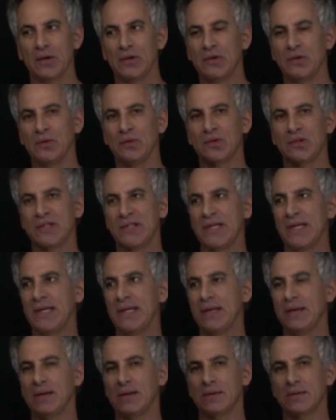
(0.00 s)
to
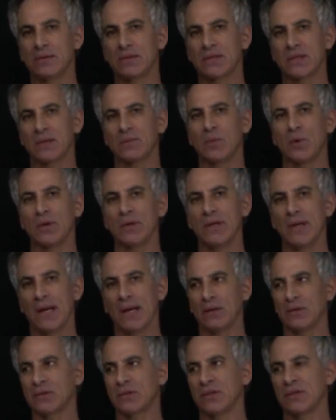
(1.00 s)
see someone
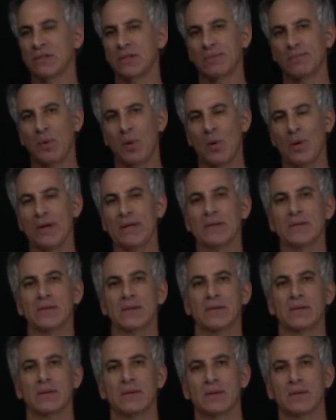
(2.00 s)
else's point.